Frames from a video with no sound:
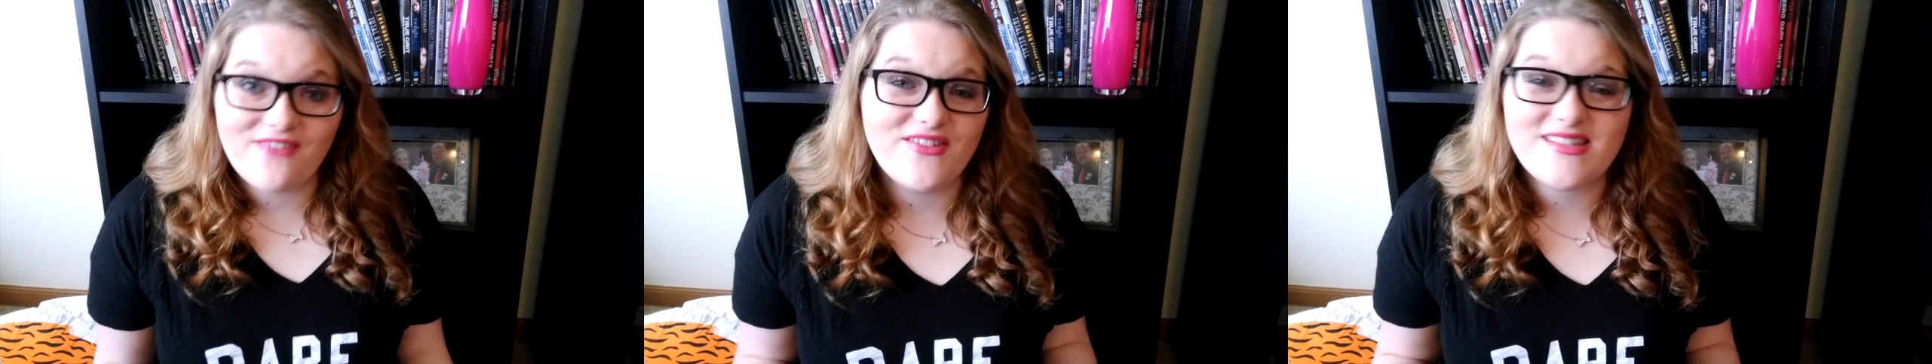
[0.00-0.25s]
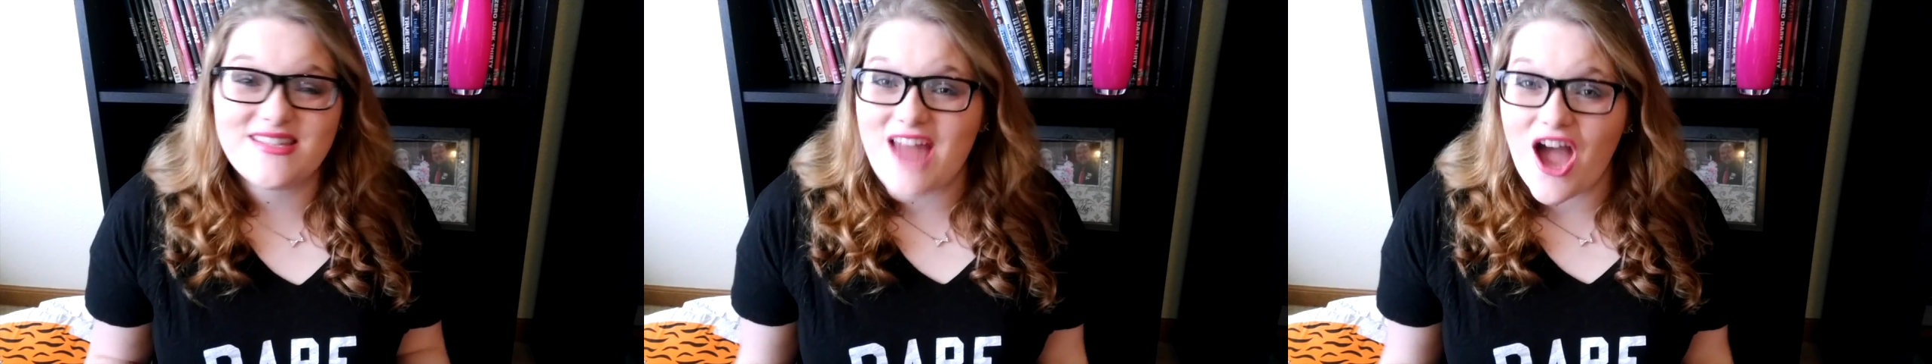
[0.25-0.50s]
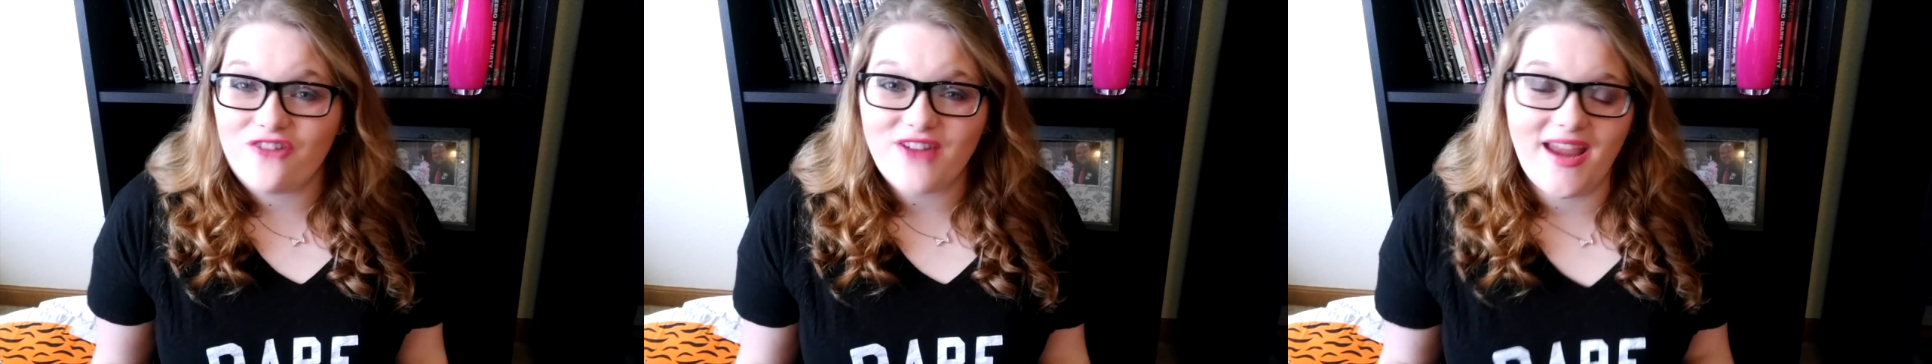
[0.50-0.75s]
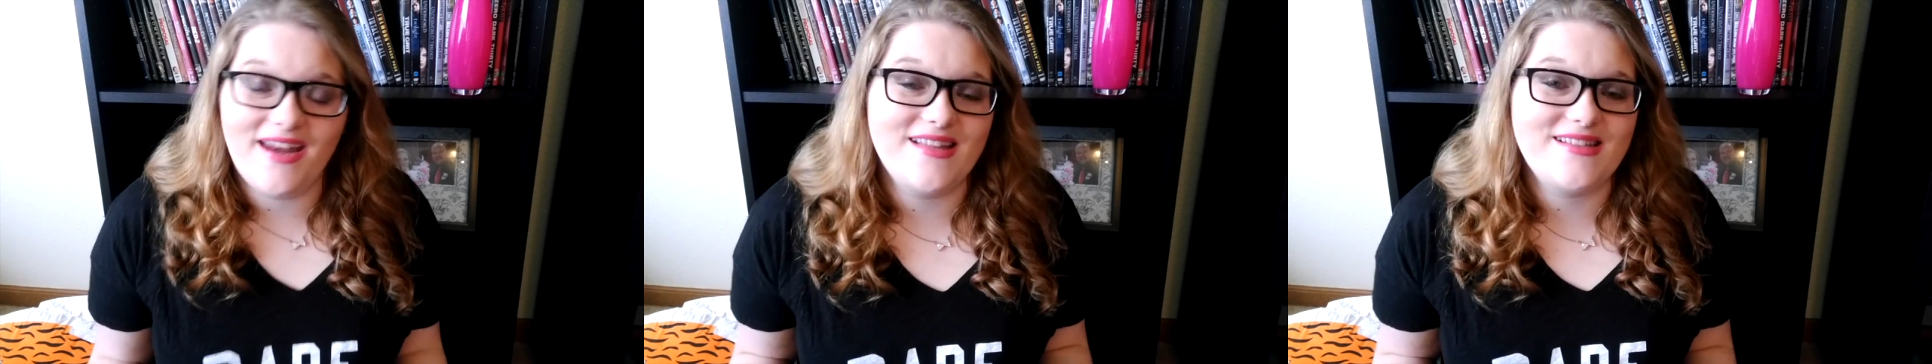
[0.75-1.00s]
If it's not
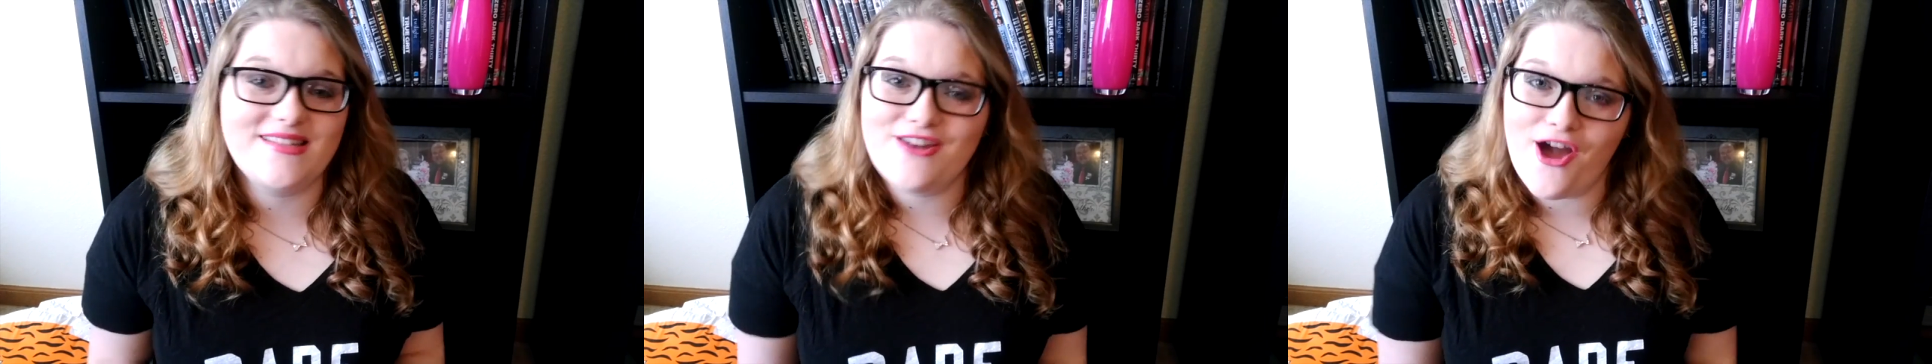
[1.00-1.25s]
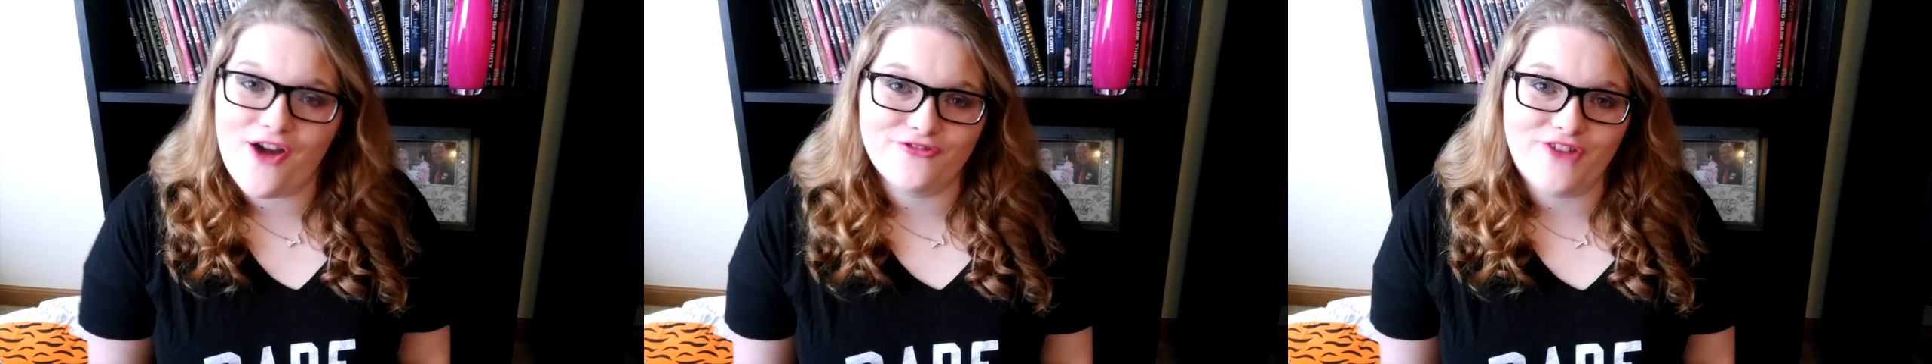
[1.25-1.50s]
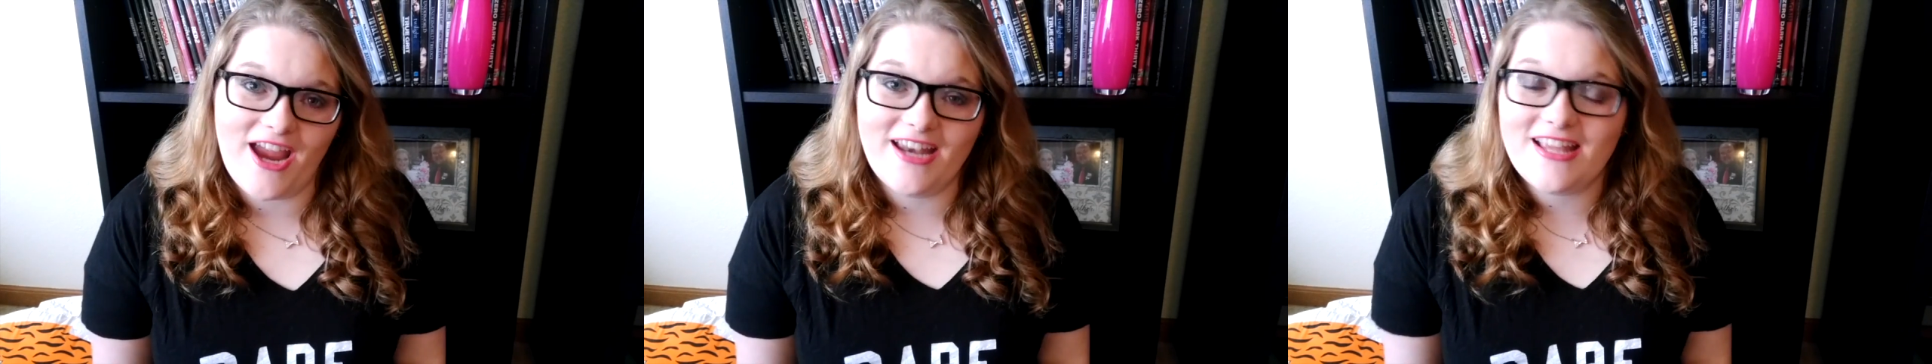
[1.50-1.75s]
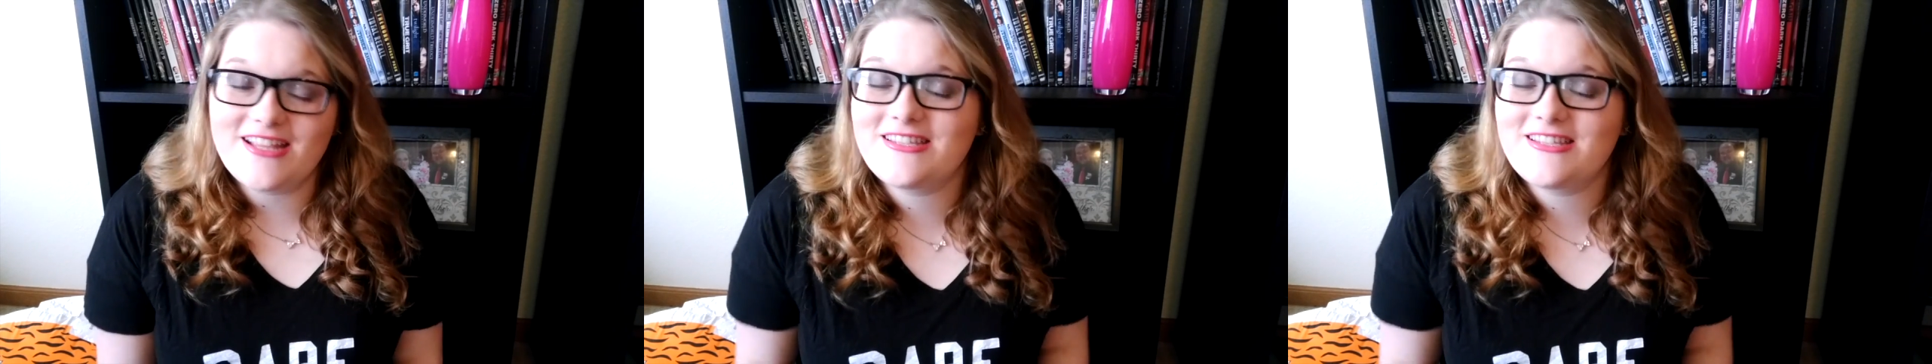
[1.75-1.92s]
right, it's not right.